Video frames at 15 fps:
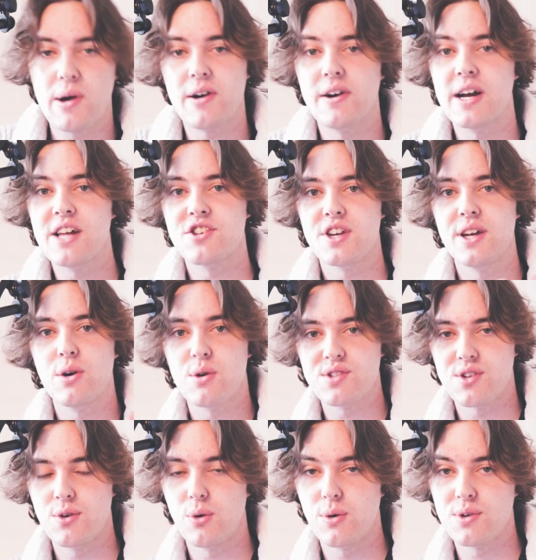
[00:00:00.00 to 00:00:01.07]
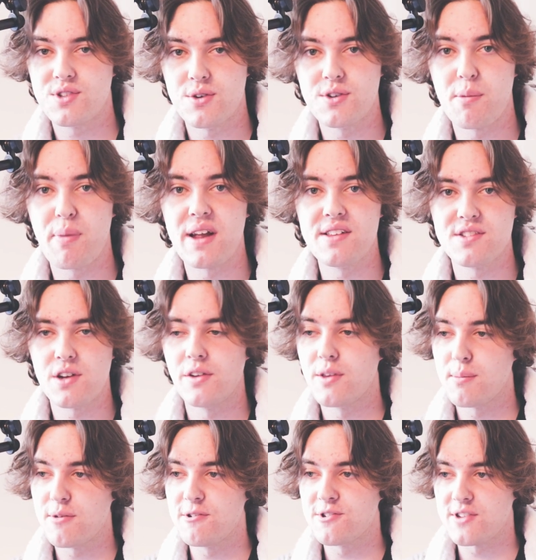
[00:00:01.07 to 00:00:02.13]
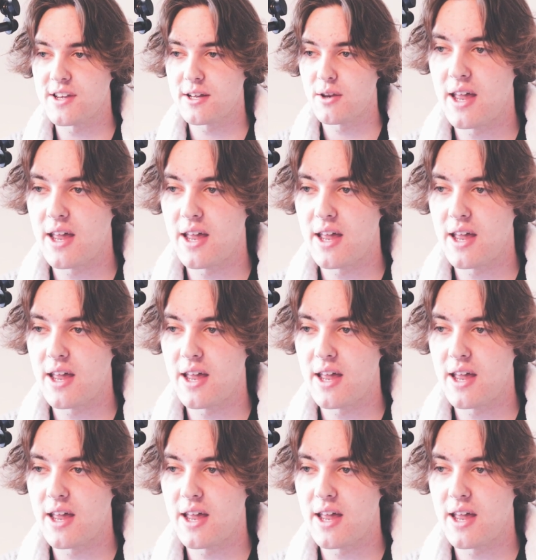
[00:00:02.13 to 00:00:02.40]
Well, actually, it also also depends on the music.